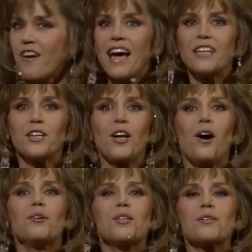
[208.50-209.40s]
it was
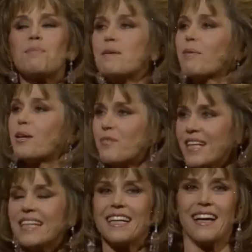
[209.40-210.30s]
simpler to pronounce and
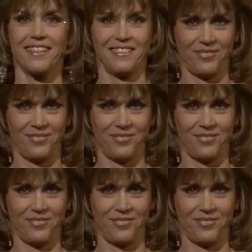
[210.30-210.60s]
looked better on